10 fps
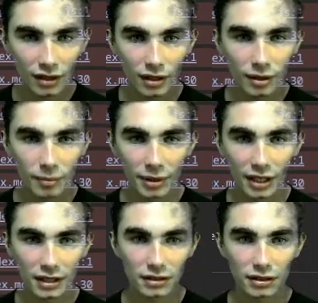
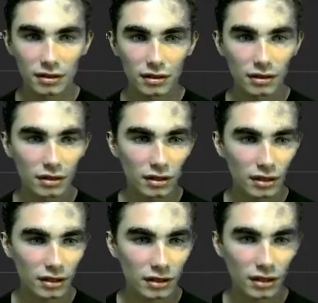but
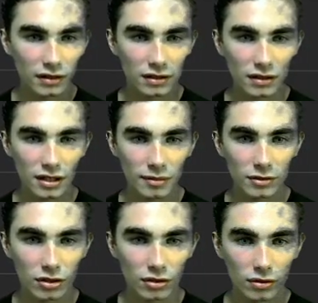doesn't seem
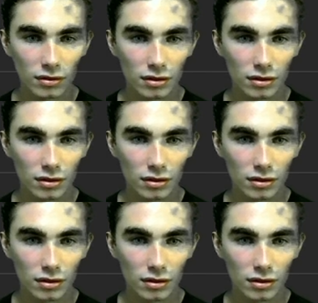to.